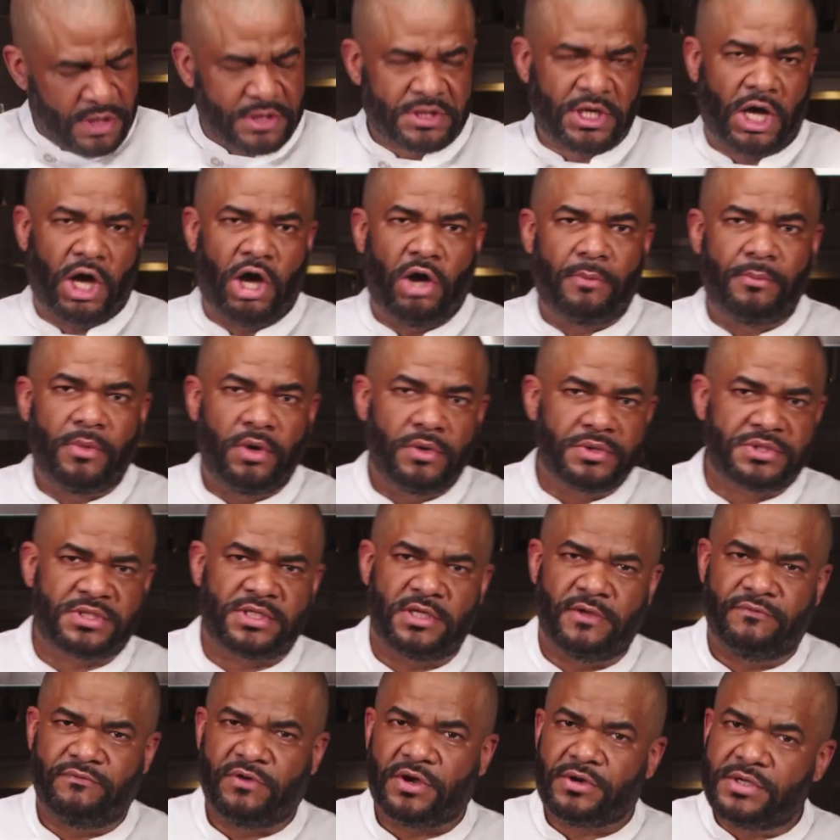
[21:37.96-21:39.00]
is
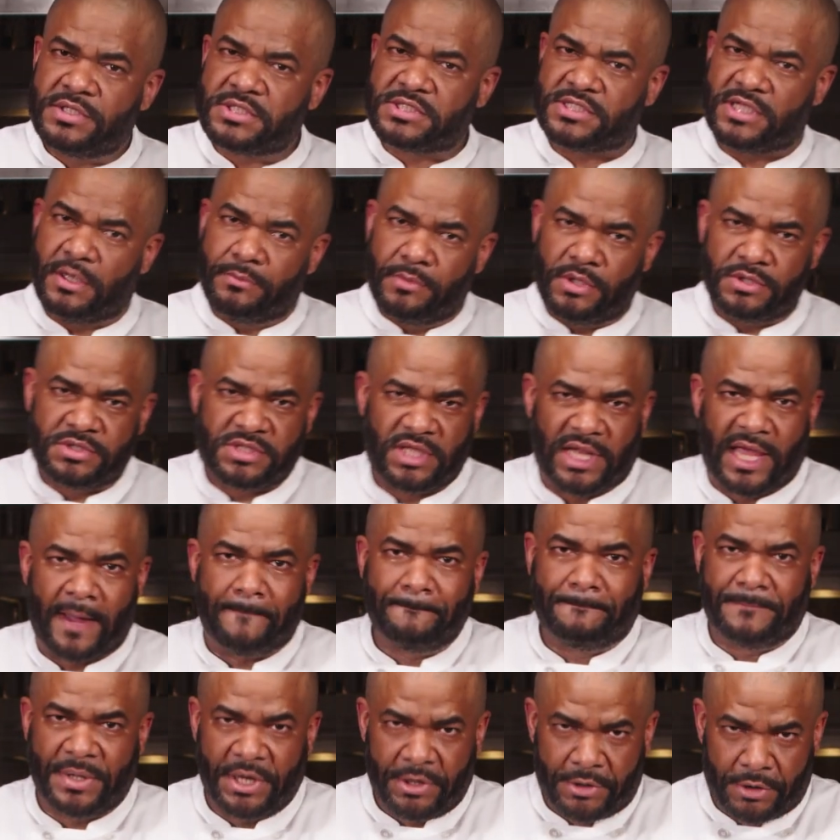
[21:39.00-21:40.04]
almost very similar to
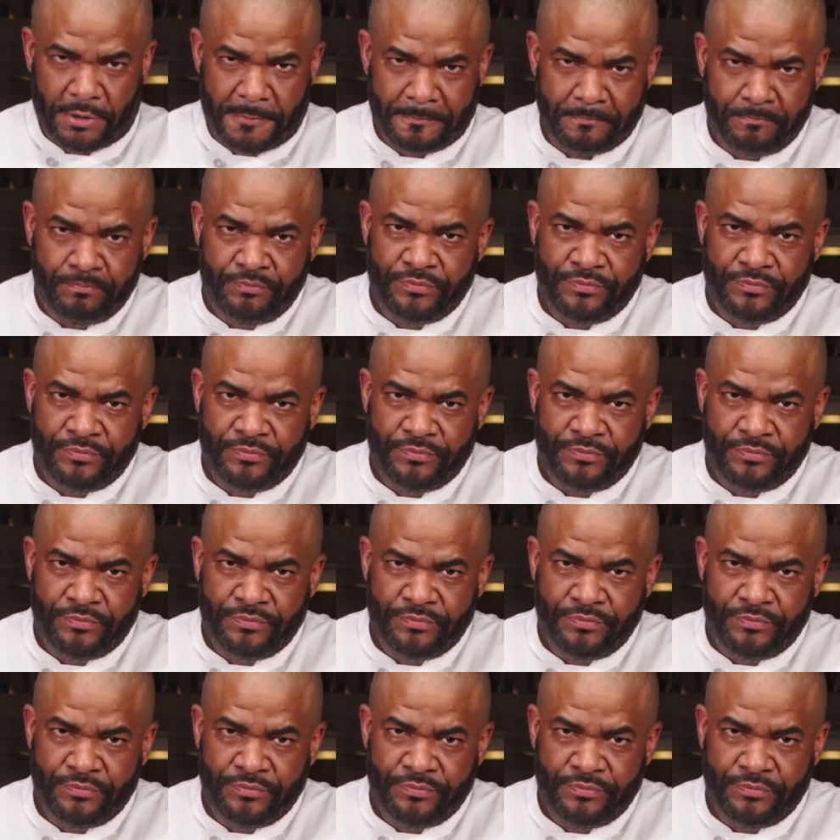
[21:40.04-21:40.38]
like butter.